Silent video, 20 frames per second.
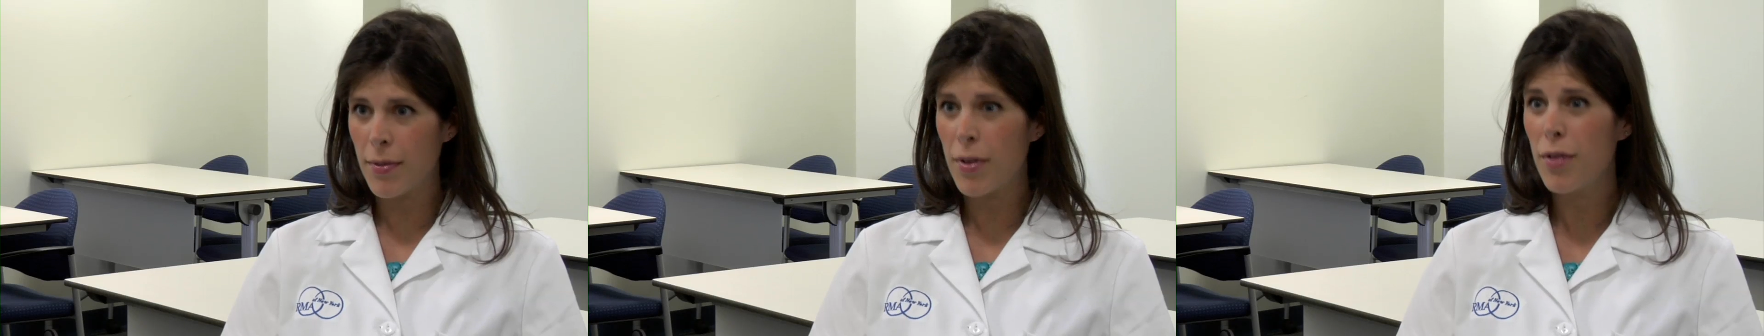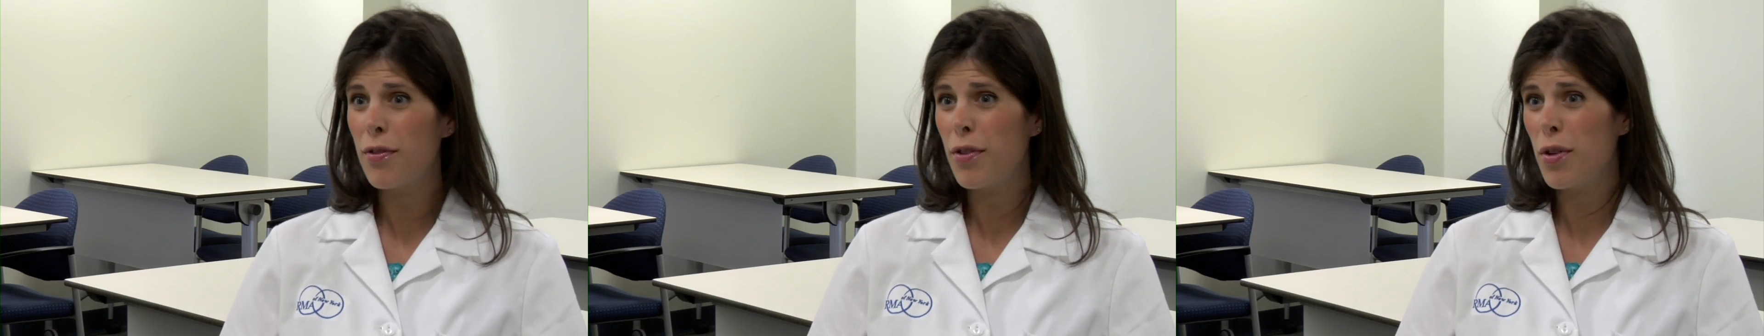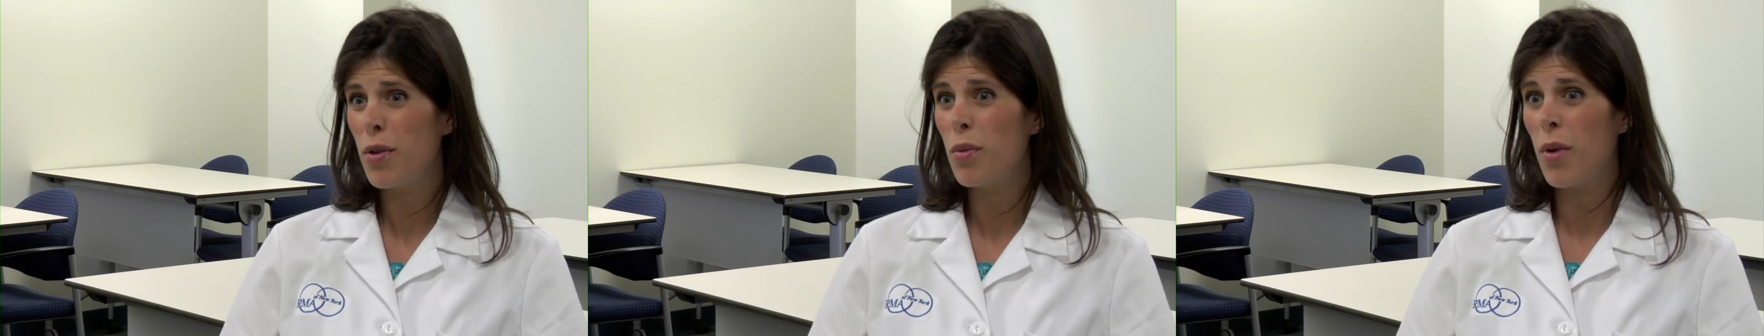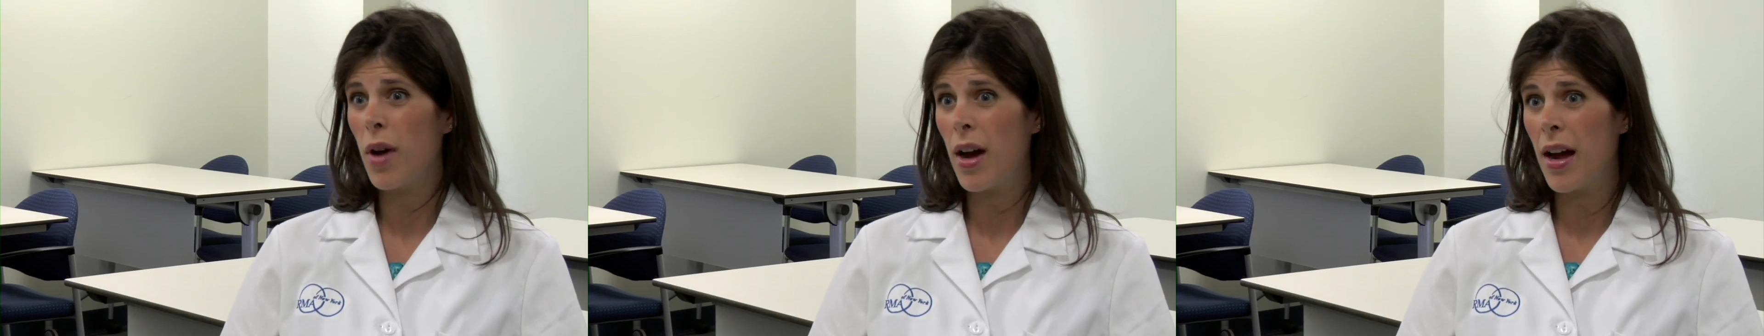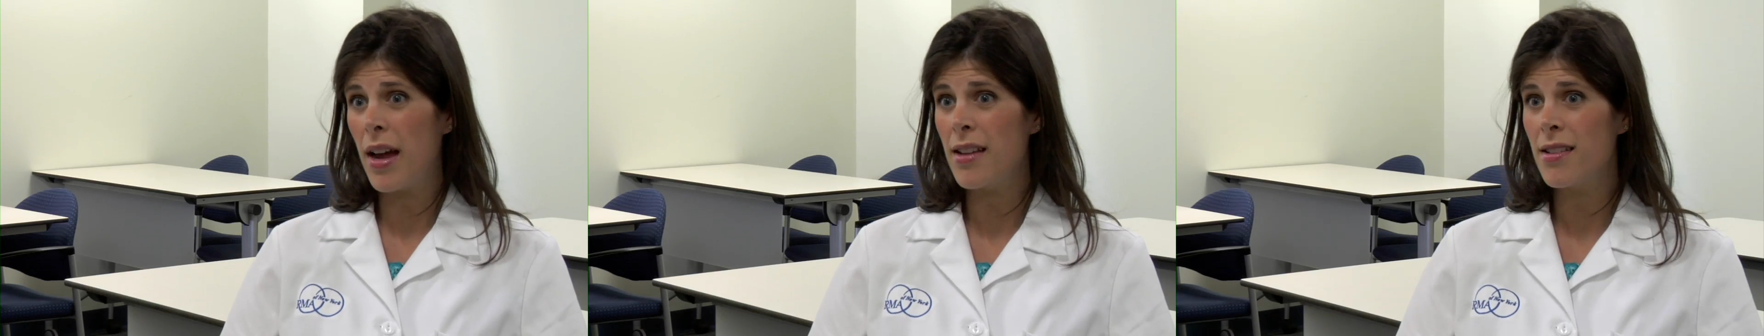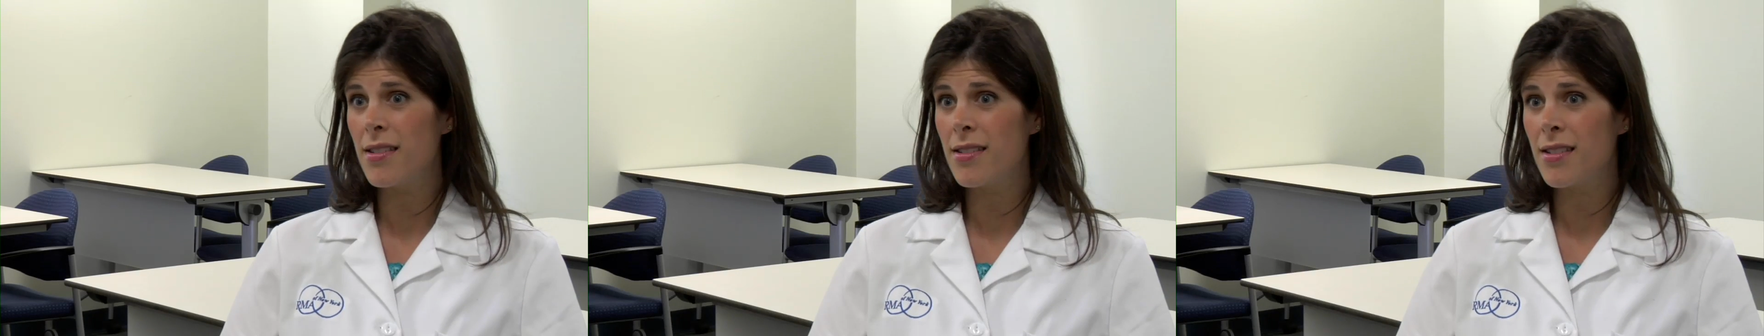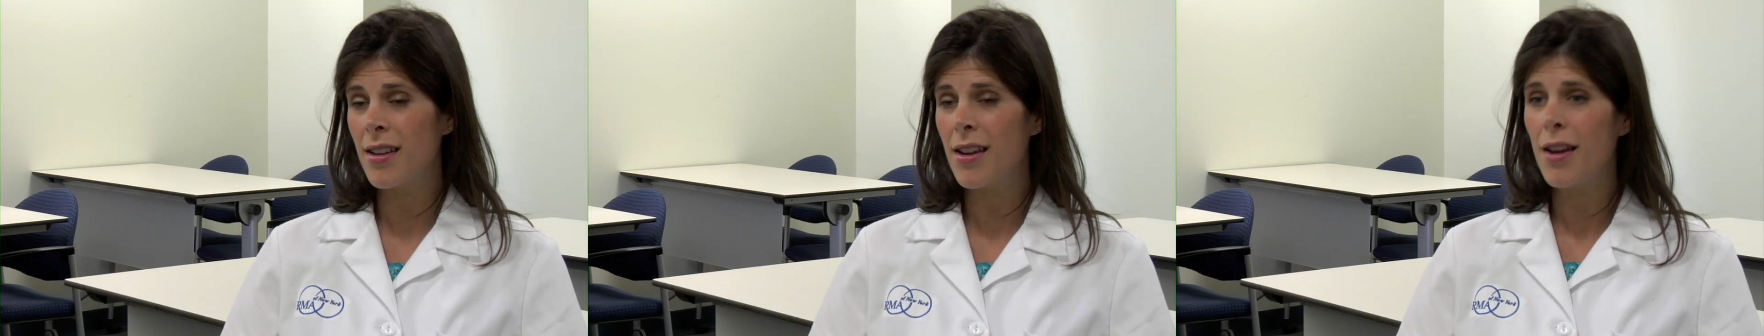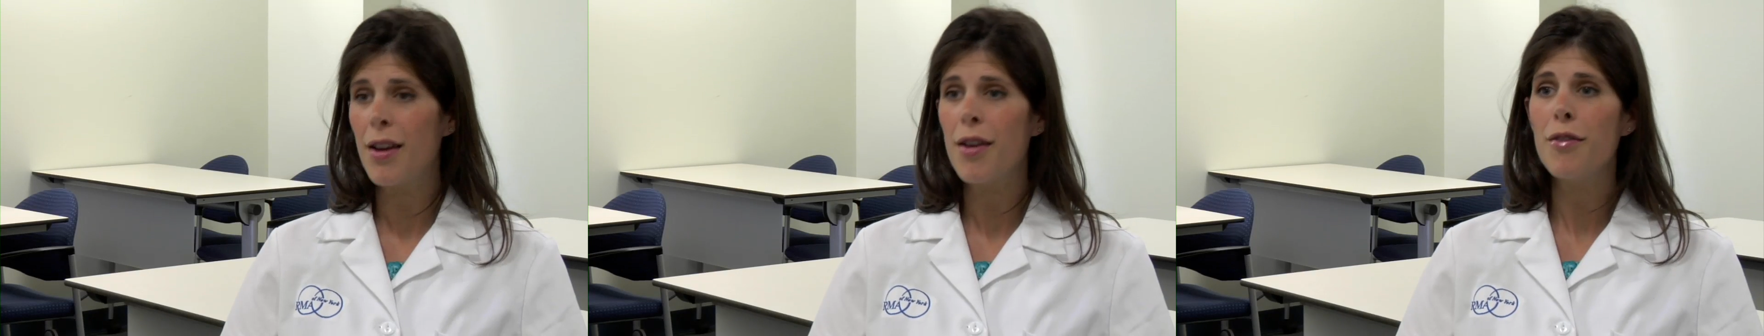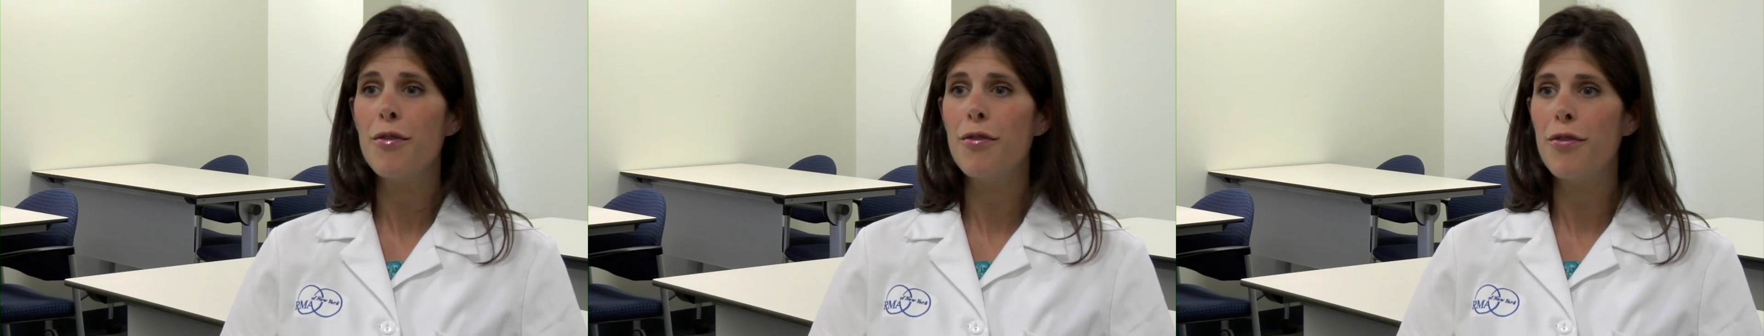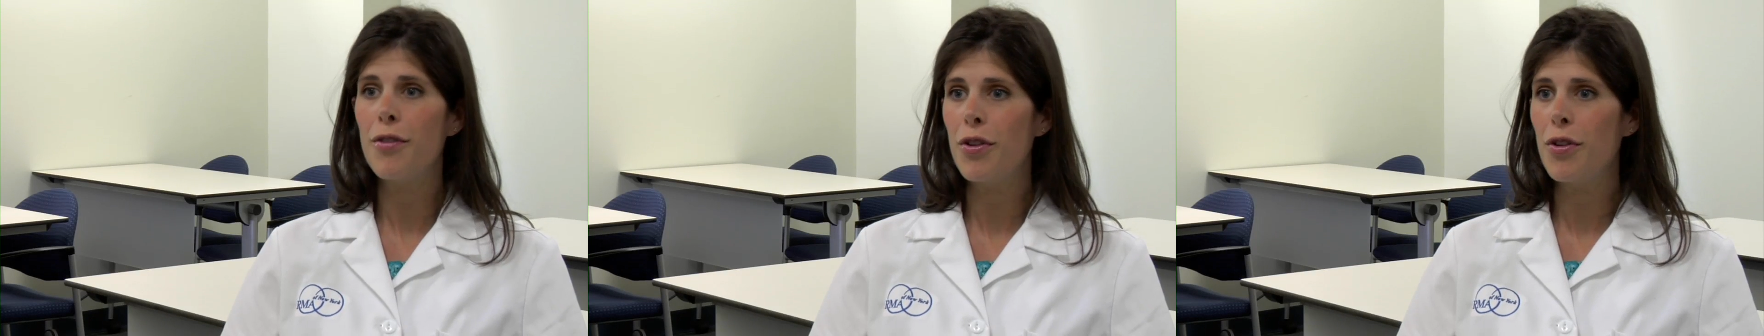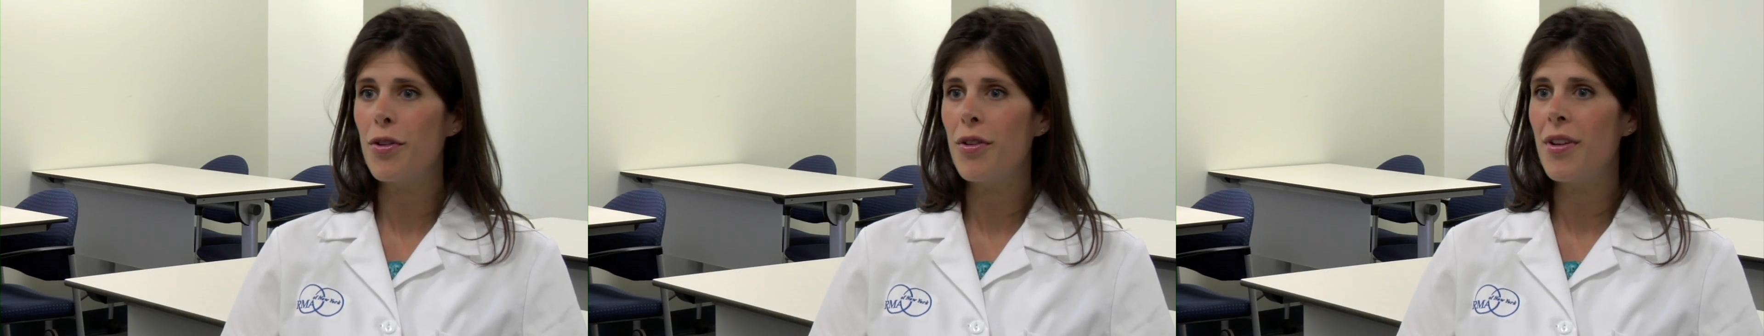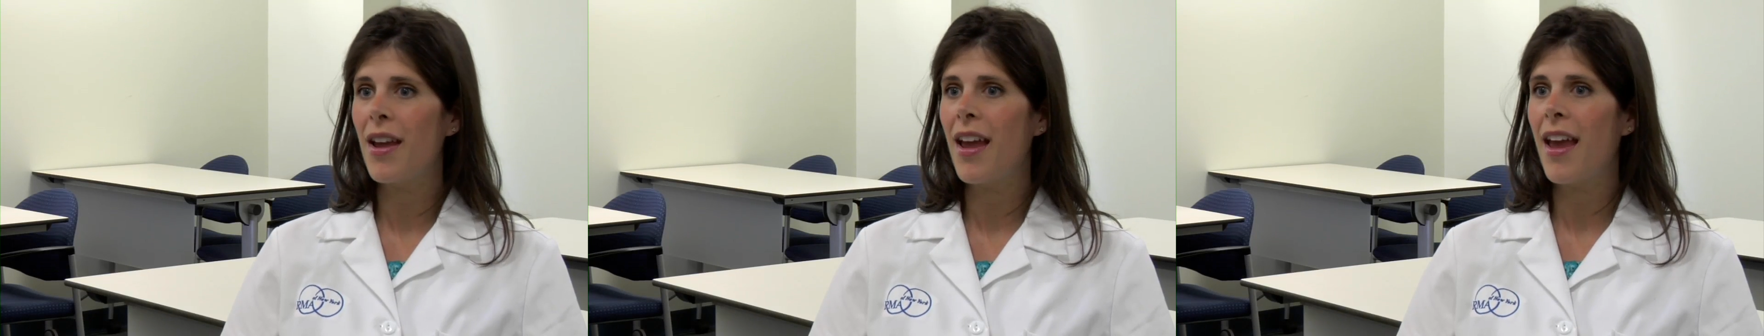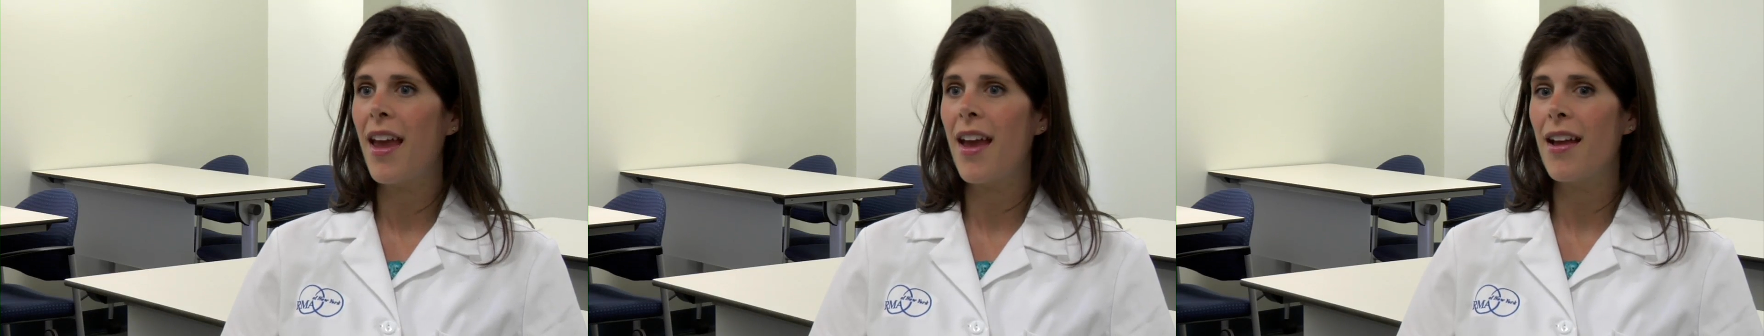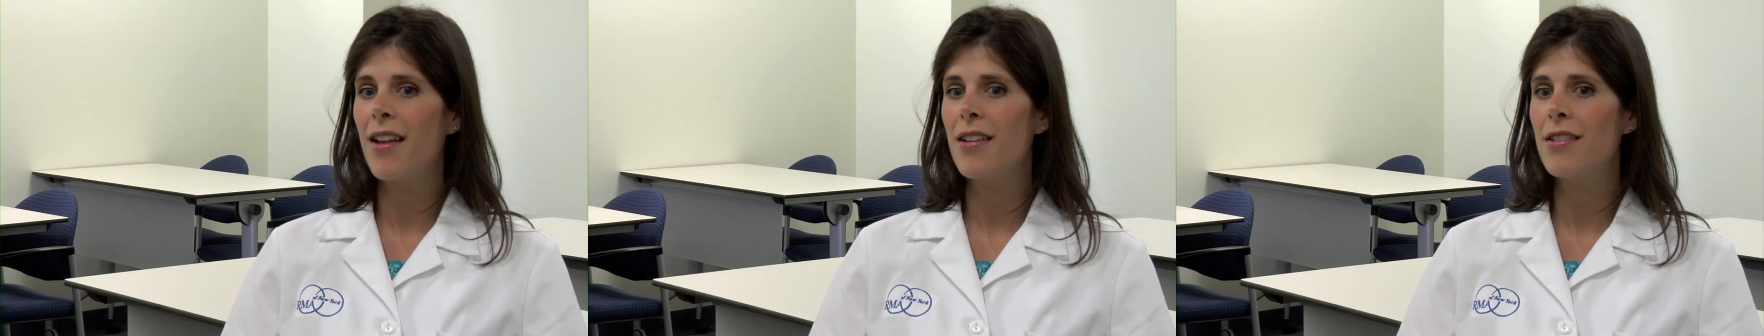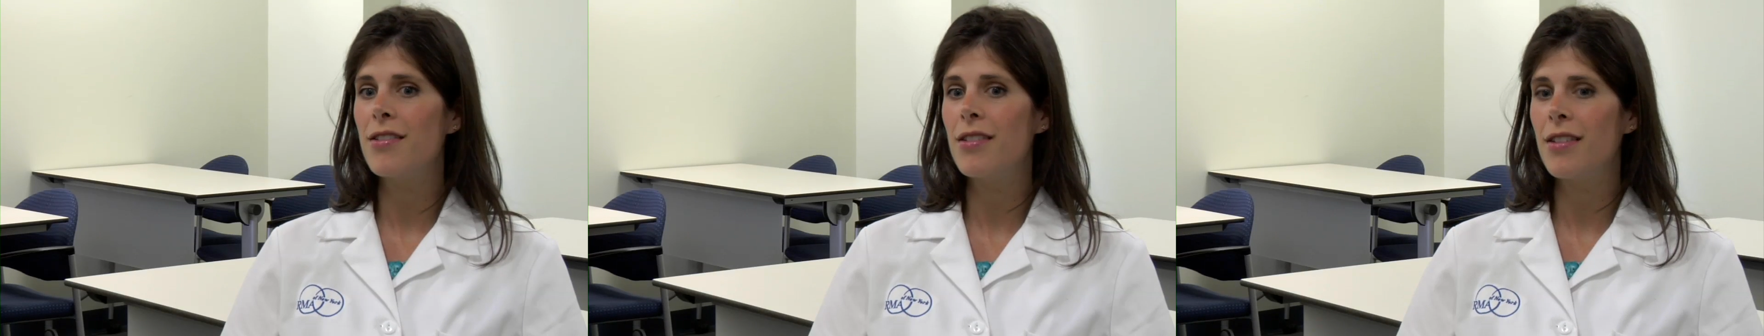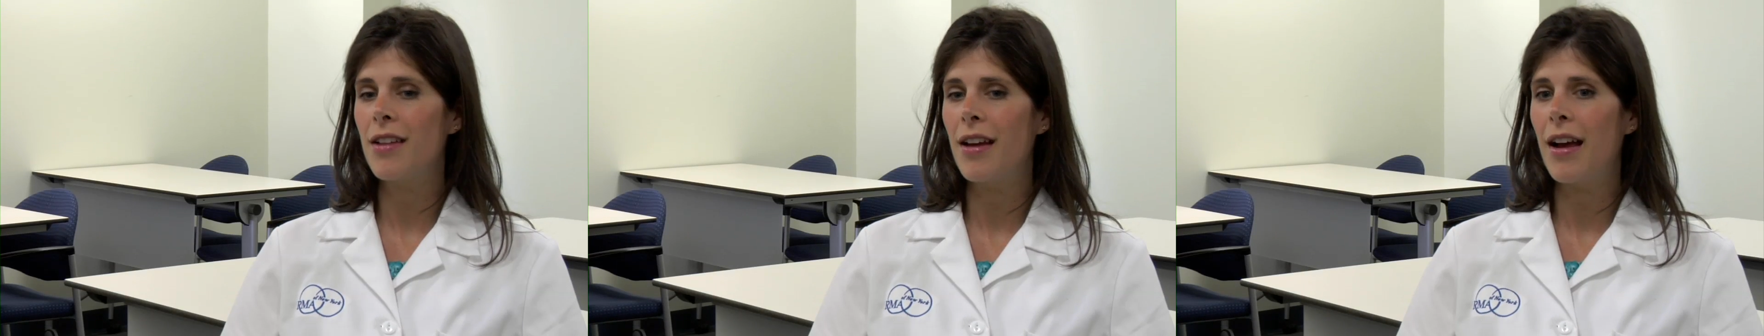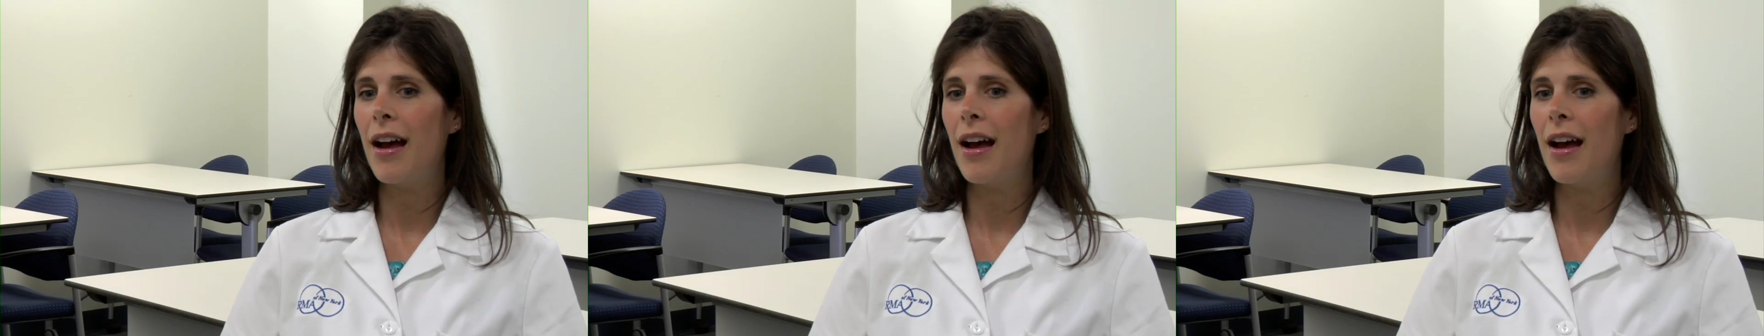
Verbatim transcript: food-wise, food and